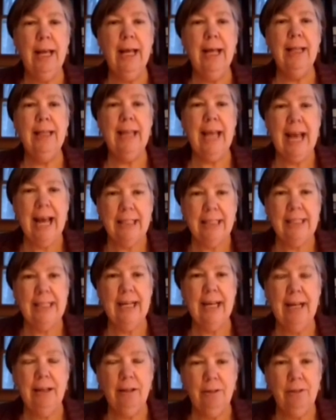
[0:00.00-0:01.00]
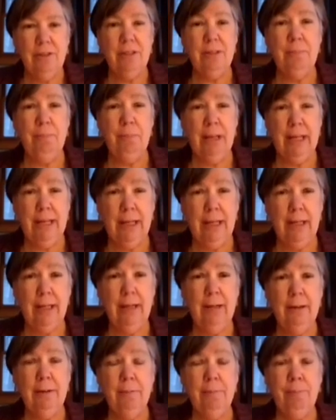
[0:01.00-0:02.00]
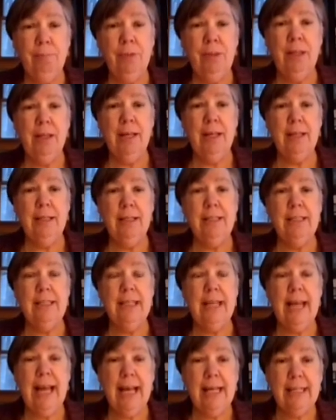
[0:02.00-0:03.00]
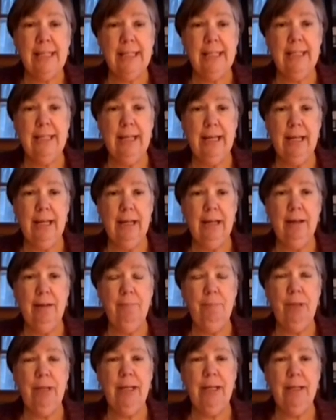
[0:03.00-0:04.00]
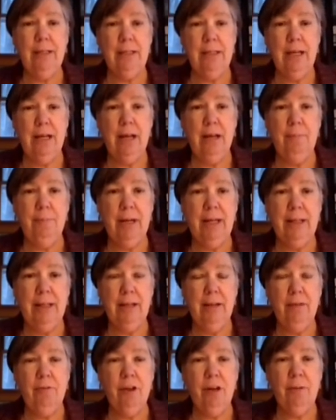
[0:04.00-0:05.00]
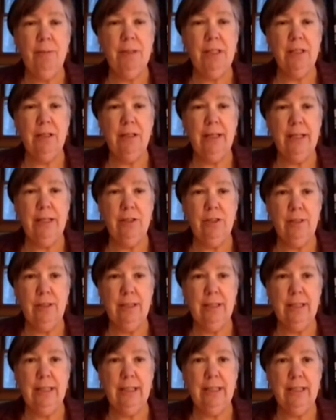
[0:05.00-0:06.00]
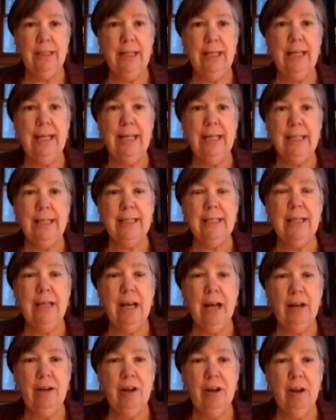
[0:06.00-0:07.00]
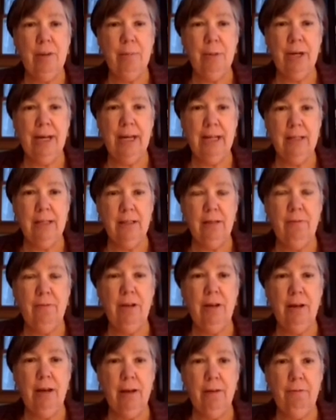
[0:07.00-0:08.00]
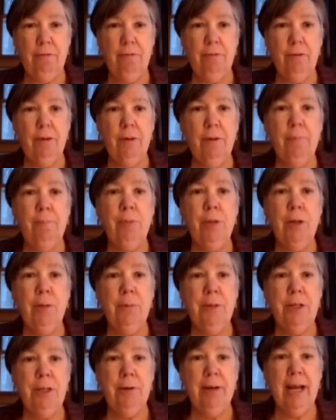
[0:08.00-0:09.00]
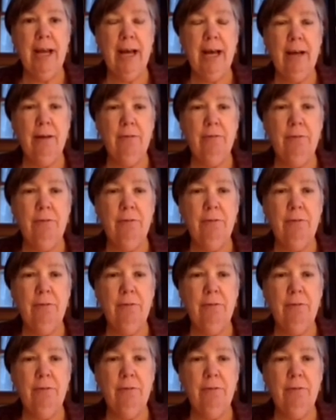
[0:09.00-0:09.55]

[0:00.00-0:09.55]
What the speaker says: That tells me that the testing being done by the environmental agencies is not comprehensive enough when you have